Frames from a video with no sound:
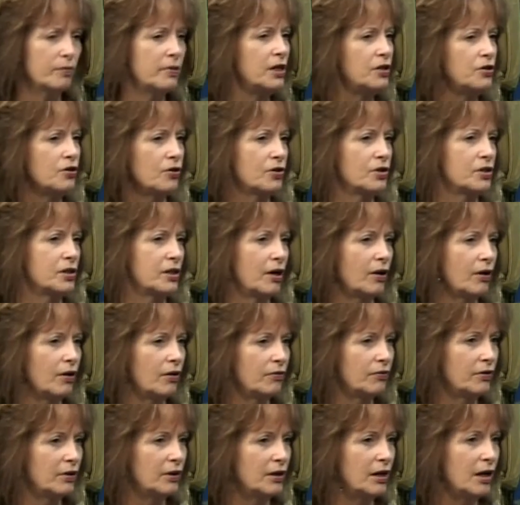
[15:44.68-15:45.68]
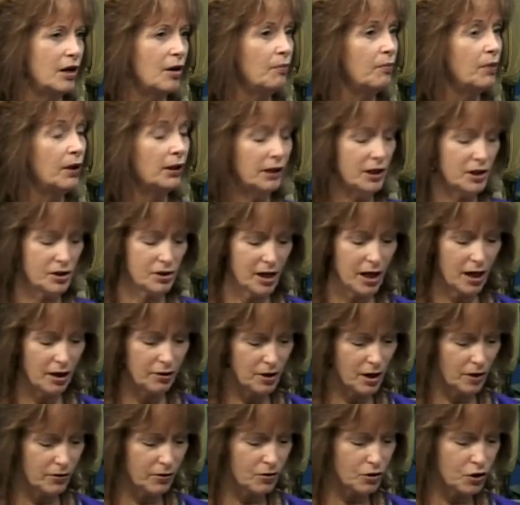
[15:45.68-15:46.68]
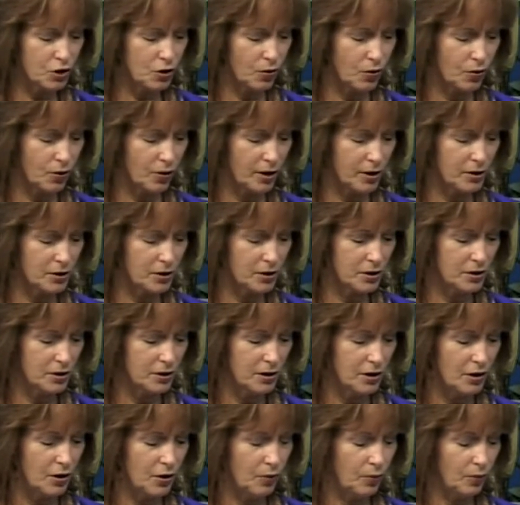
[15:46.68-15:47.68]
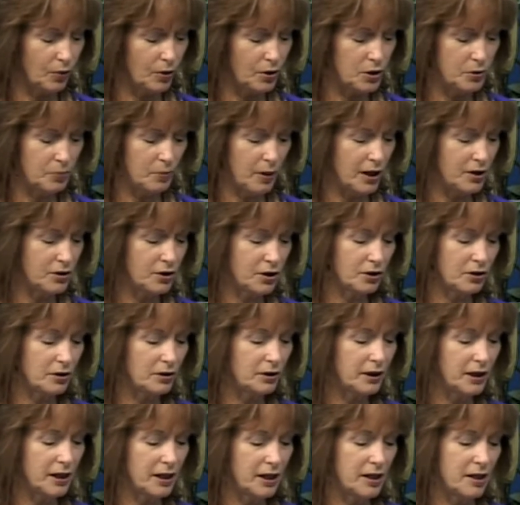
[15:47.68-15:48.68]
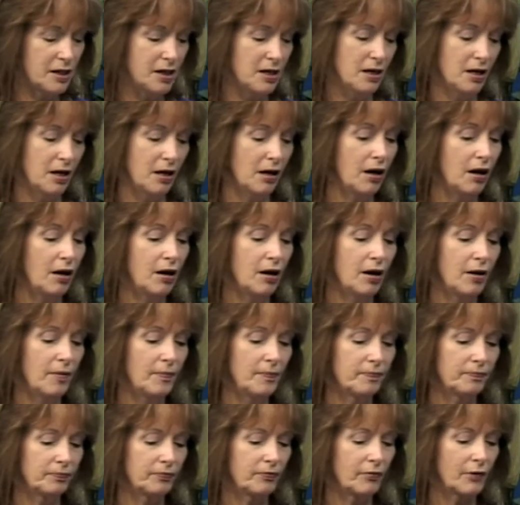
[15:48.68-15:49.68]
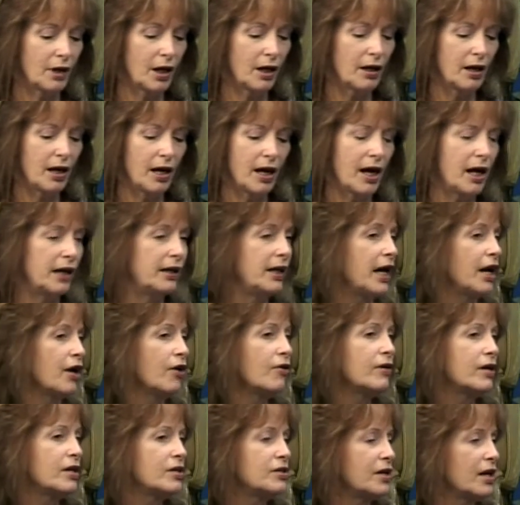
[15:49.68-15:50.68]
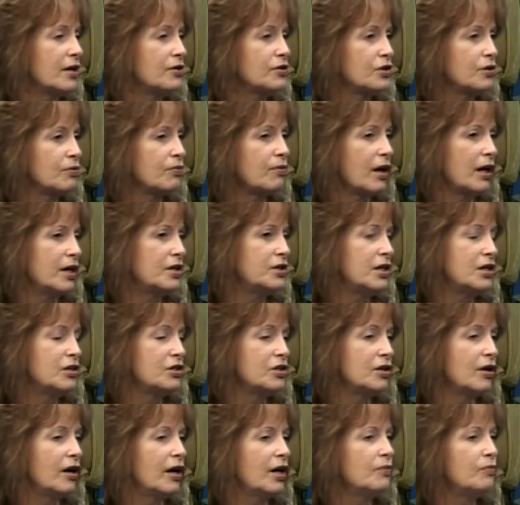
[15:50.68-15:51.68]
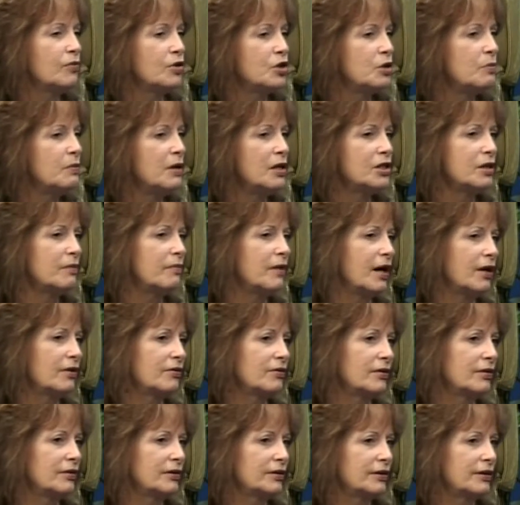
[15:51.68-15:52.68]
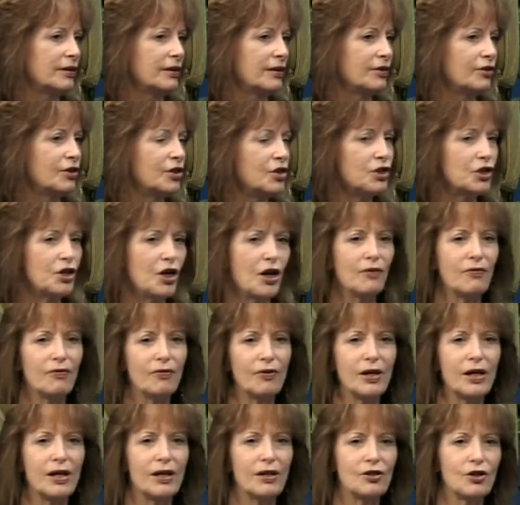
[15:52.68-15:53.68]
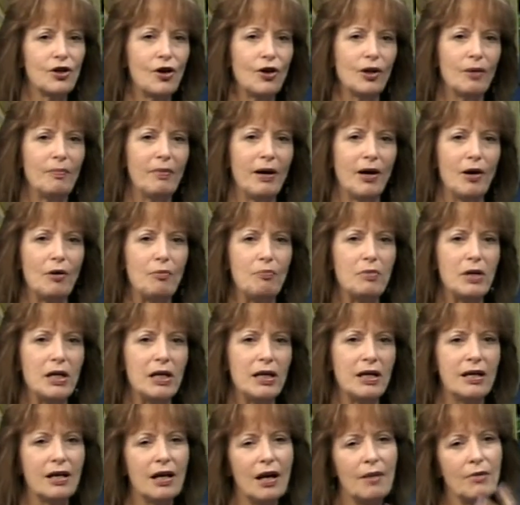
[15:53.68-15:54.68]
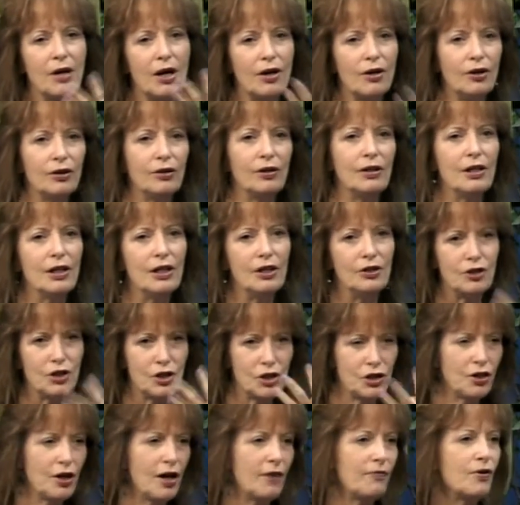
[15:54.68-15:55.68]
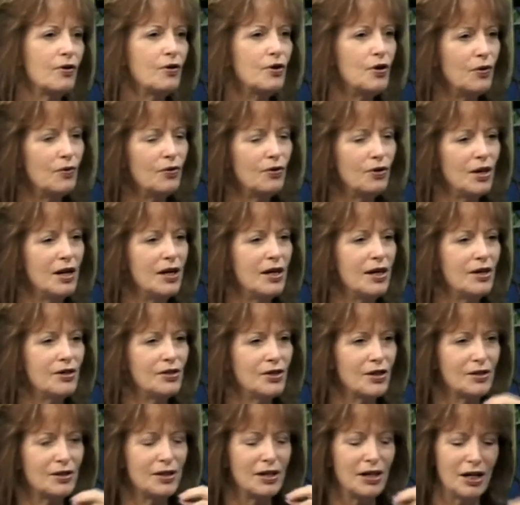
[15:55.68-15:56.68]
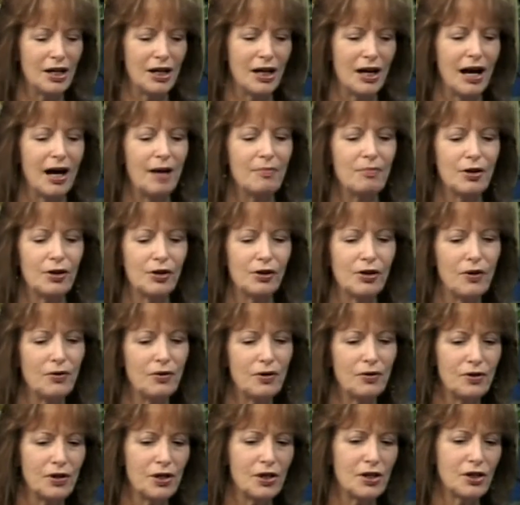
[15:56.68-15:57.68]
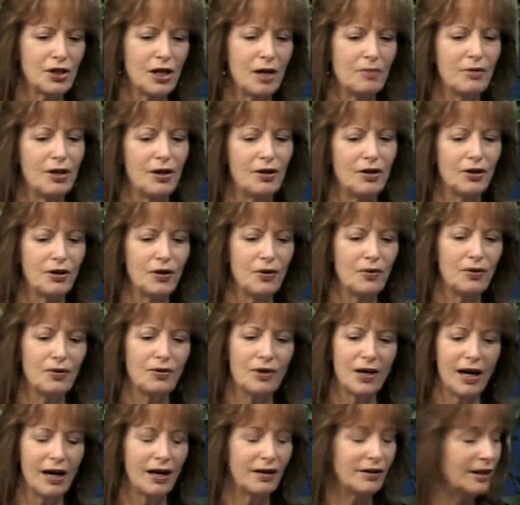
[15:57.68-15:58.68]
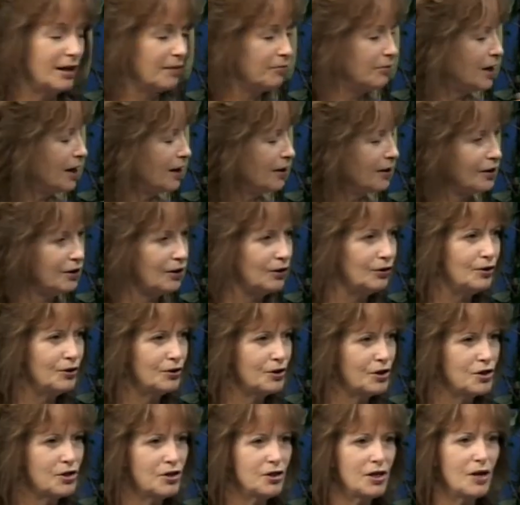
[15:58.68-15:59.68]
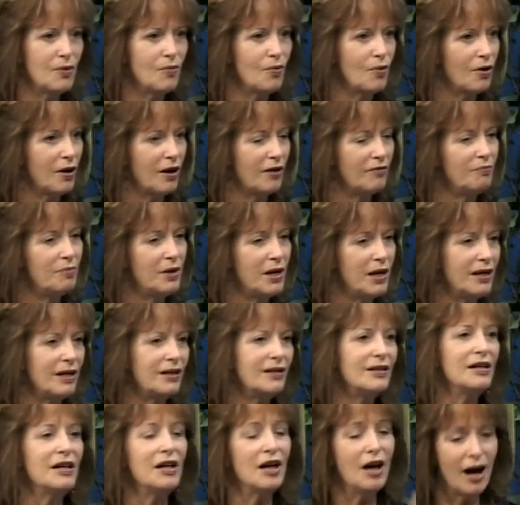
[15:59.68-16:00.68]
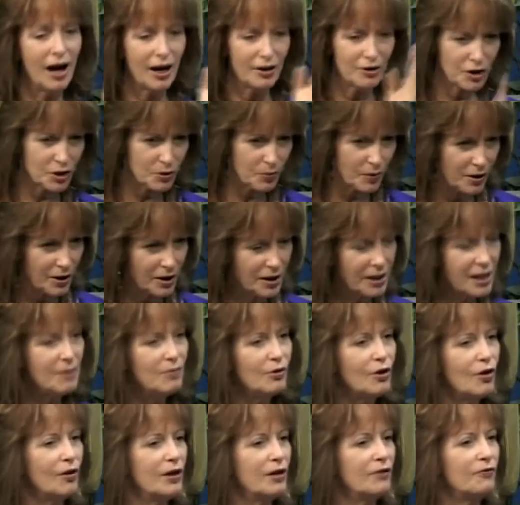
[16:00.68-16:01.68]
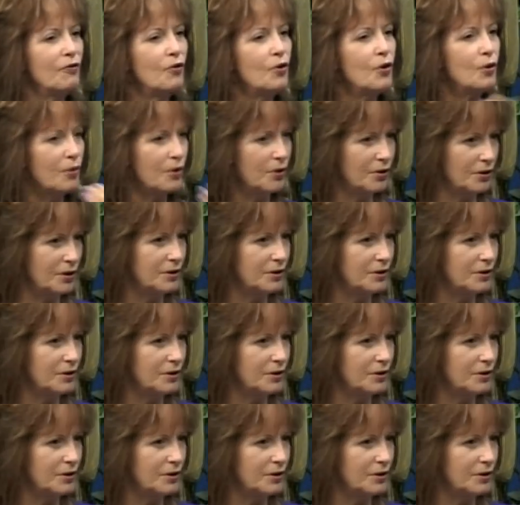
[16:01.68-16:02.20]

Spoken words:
yourself. But let's say another Taurus was basically had Aries as the rising sign, which means about discovery. It's all about me, and I'm going to discover new things, and I'm going to go to this, I'm going to go to that, and I'm not going to look to see where I've been. I just want to keep going forward.